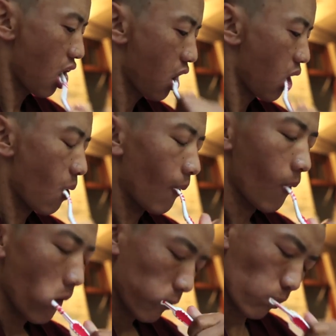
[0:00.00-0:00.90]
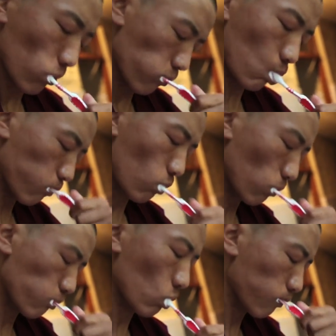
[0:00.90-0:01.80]
24 year old
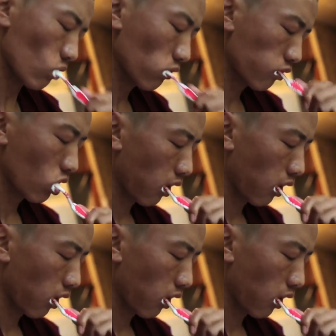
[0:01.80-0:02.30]
Jamyang Jinpa